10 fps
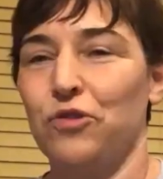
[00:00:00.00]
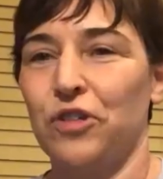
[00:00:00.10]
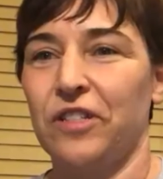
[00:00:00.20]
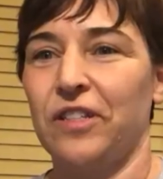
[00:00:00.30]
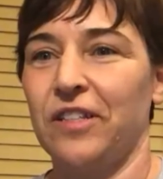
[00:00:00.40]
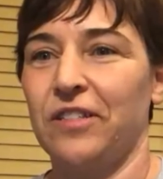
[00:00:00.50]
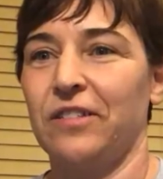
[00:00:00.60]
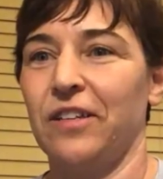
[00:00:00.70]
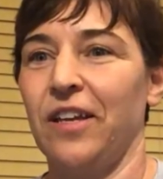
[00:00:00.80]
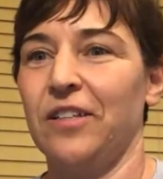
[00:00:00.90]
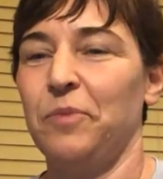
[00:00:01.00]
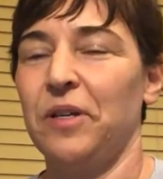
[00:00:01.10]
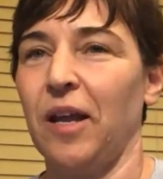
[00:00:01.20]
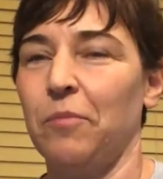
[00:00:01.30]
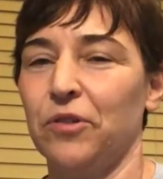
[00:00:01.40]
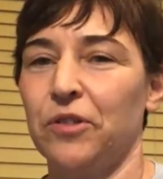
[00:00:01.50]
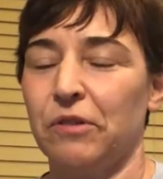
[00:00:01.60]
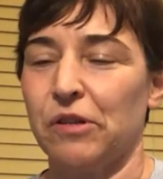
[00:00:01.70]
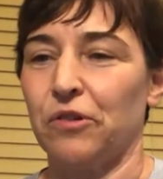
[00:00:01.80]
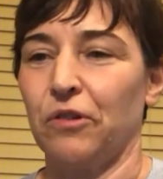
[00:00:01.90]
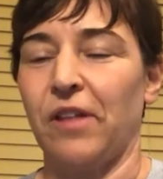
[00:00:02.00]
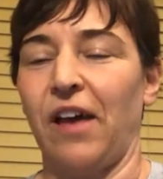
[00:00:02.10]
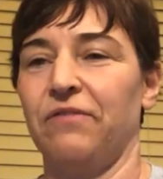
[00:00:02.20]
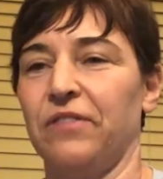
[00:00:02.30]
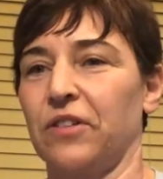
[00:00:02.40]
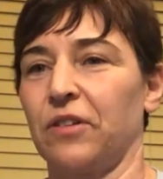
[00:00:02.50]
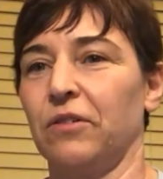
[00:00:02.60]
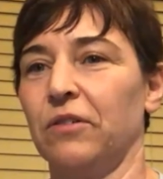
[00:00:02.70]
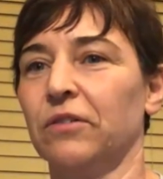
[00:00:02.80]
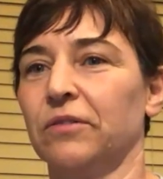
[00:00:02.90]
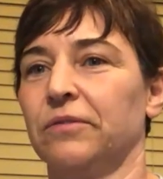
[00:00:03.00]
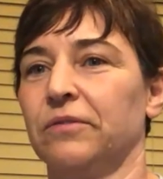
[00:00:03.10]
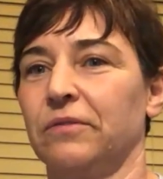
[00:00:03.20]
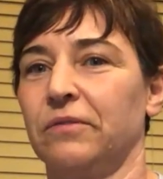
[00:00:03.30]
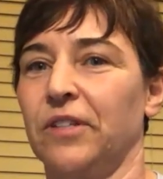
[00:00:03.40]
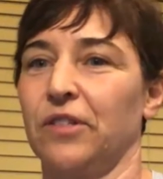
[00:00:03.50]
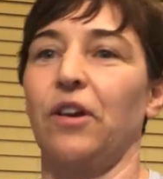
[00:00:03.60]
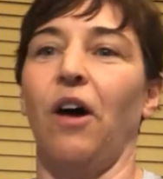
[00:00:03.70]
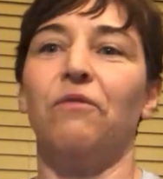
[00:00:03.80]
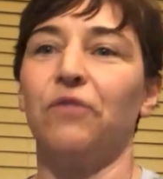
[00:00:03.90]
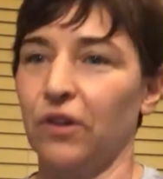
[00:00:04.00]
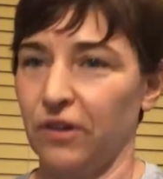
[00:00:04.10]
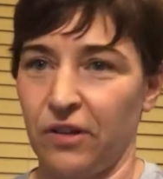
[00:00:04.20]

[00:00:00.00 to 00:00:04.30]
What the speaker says: just it's being able to endure that physical discomfort.